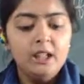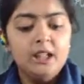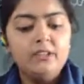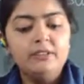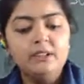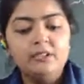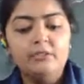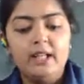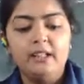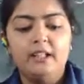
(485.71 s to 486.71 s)
Even the
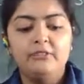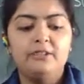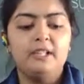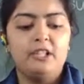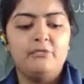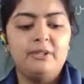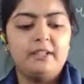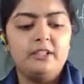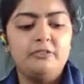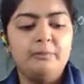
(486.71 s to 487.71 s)
wildlife get
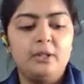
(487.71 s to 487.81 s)
affected